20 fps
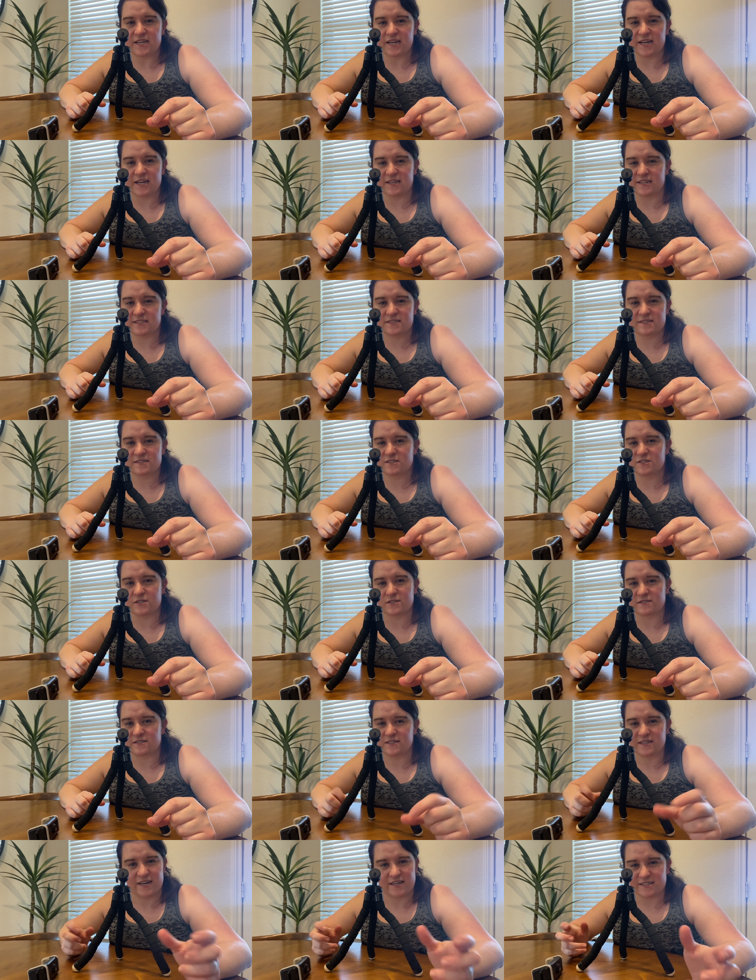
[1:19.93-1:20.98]
And it's
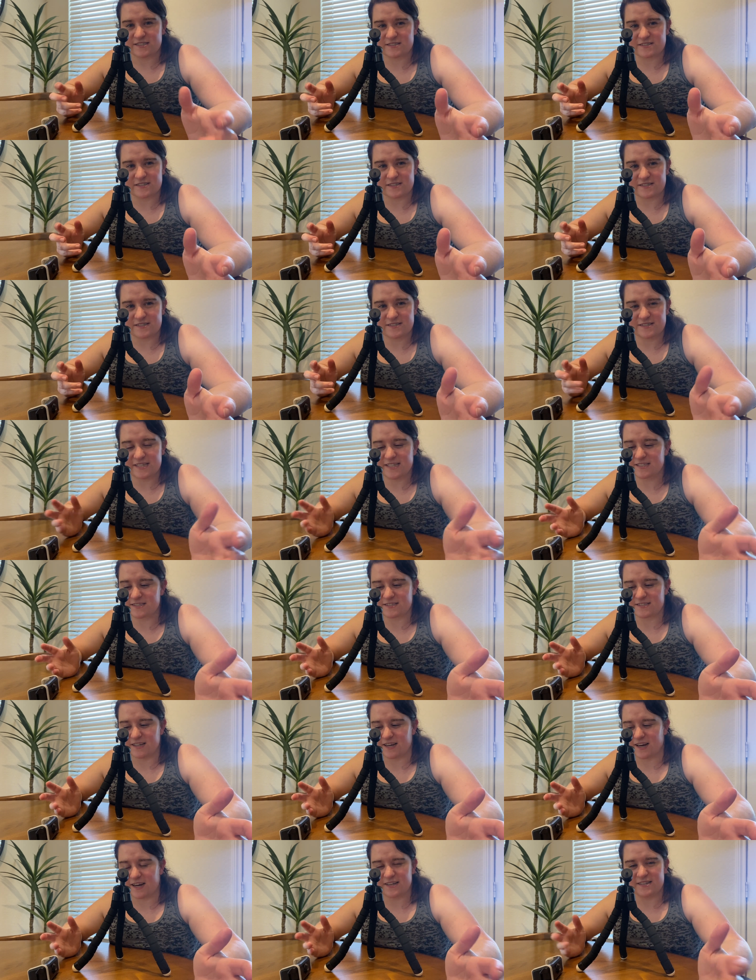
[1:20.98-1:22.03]
just not as good.
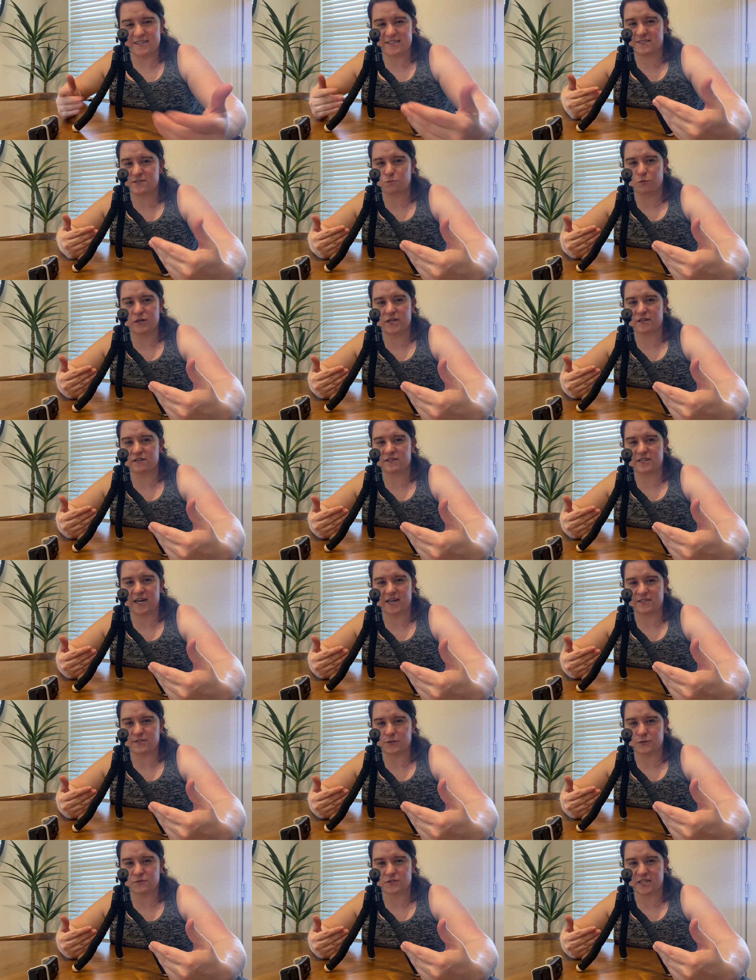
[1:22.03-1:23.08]
It's not. It's weird
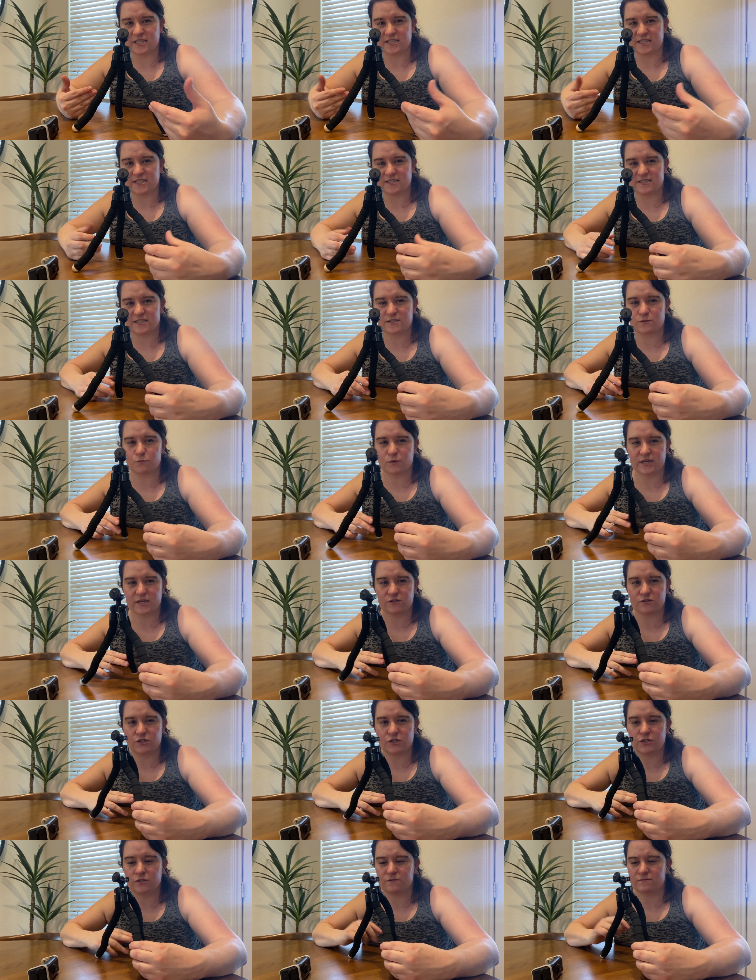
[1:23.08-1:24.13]
not using this. It's
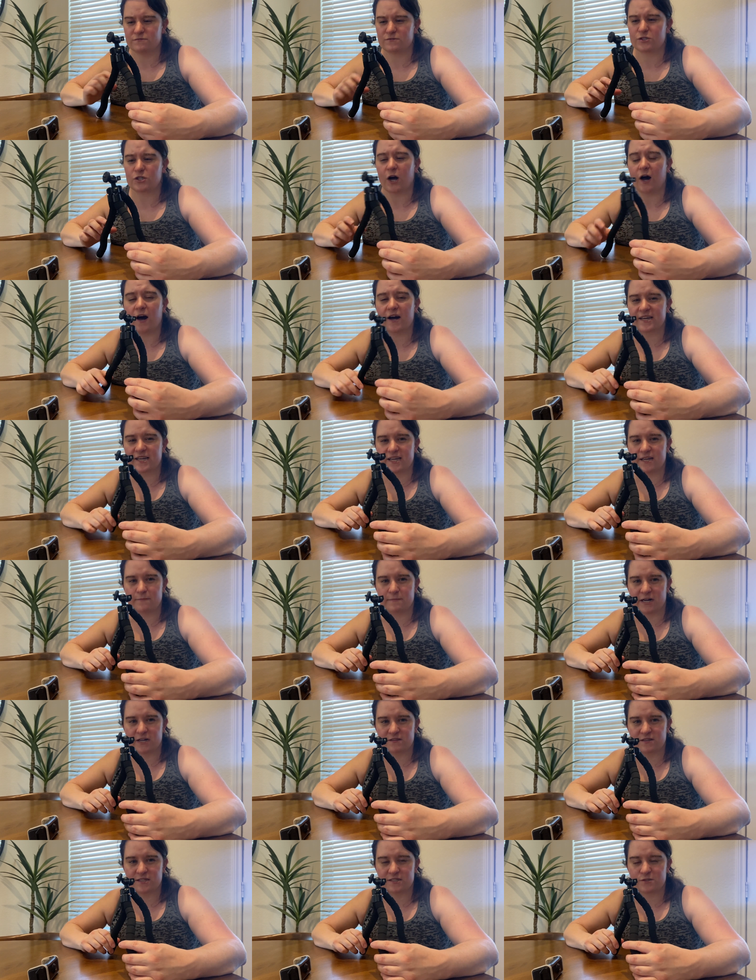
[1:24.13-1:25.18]
weird talking
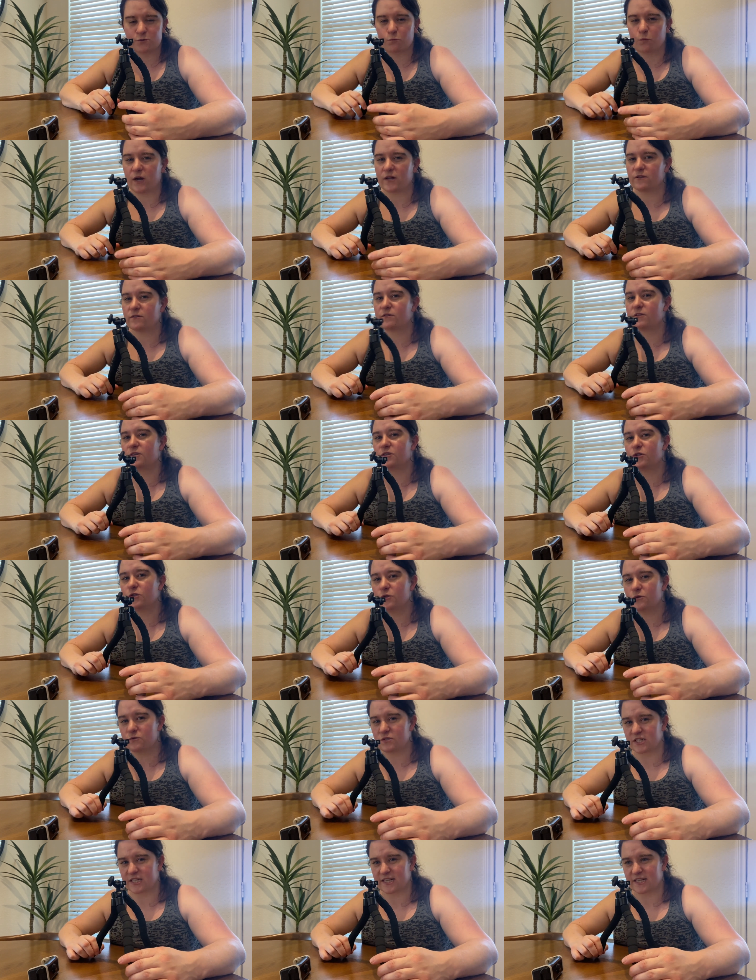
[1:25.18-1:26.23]
about this rather than
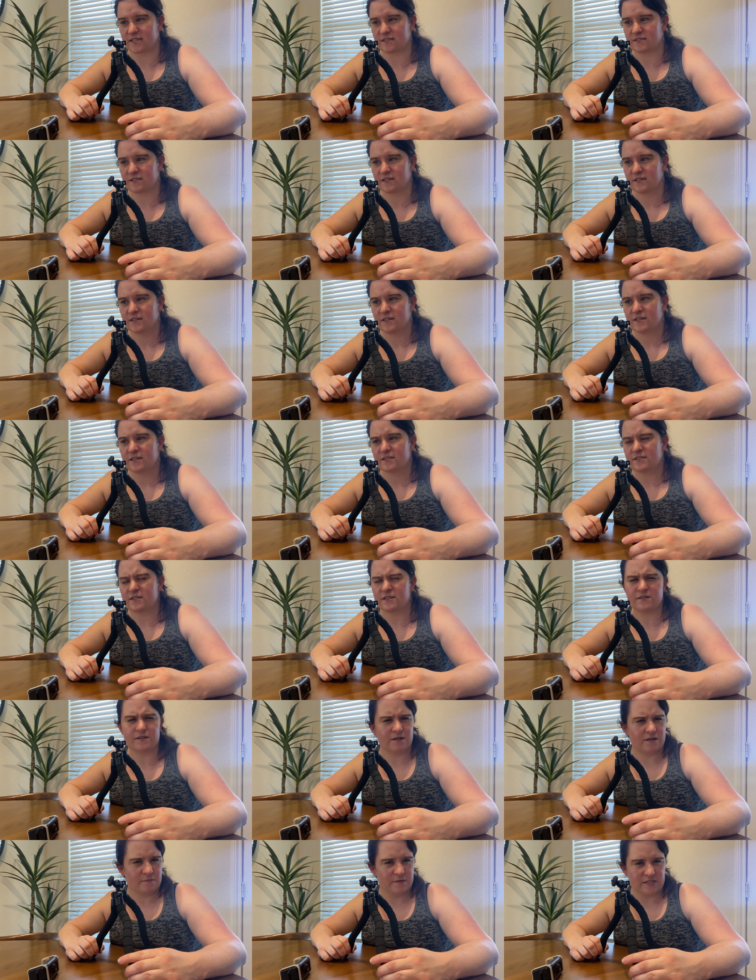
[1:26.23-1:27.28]
using it to
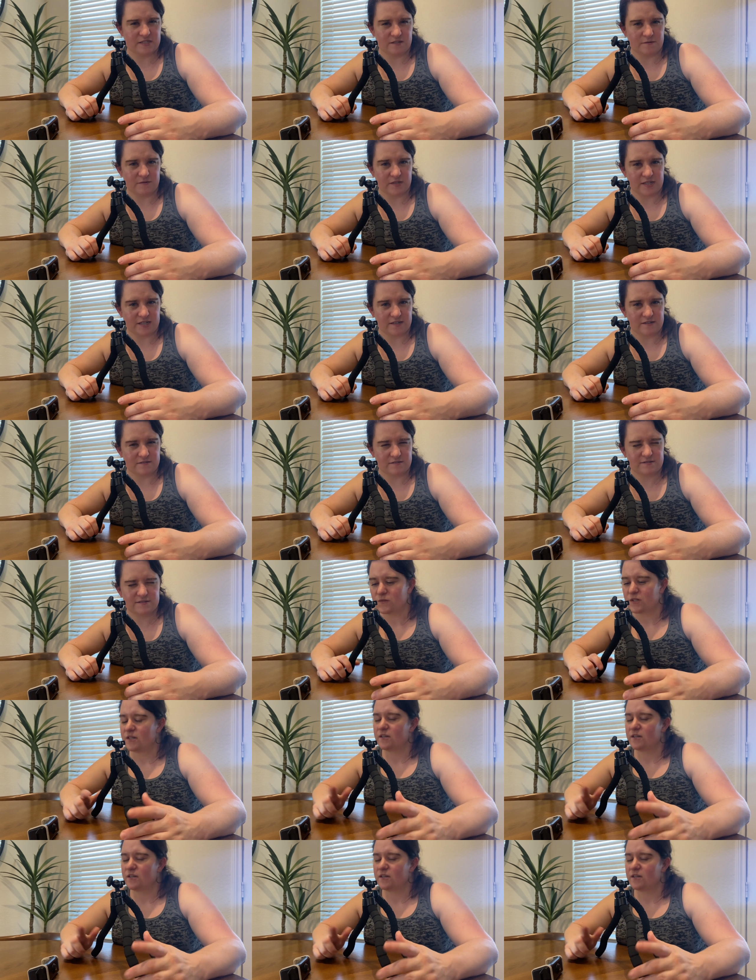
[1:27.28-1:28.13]
talk about something else.